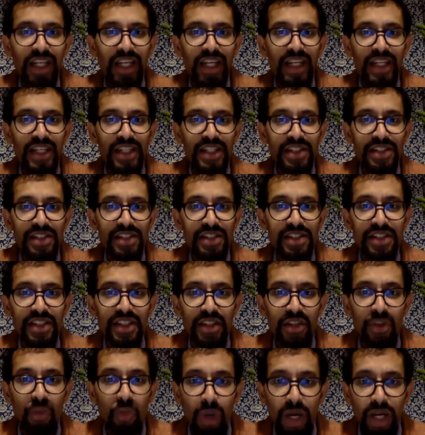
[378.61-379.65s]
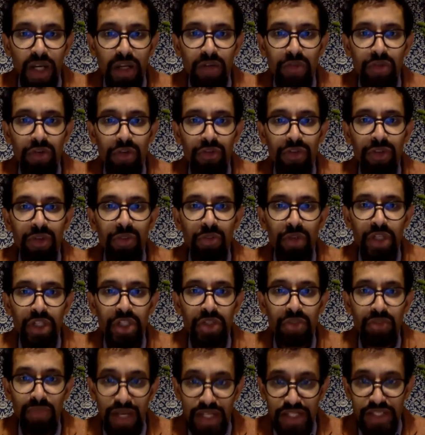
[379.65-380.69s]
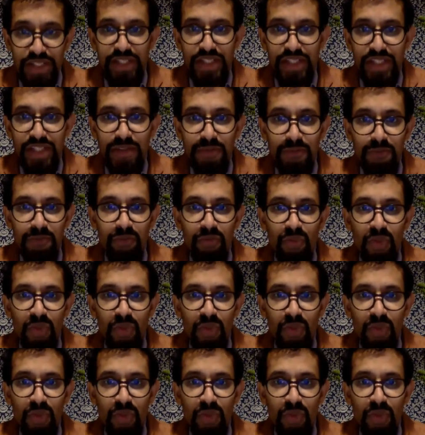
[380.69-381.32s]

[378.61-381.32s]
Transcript: as the wife of the British ambassador,